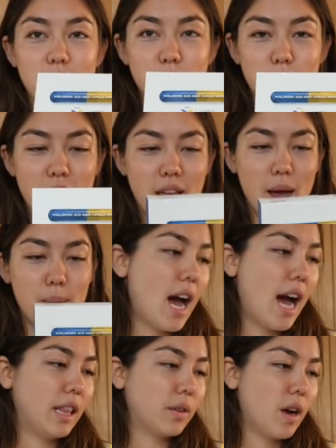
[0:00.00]
this is one of them,
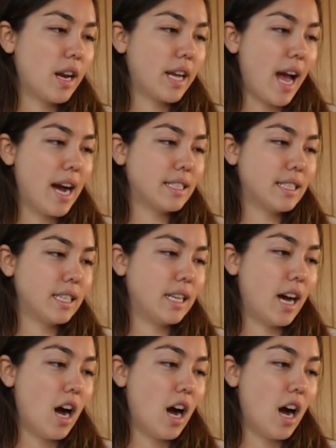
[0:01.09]
Hyaluronic Acid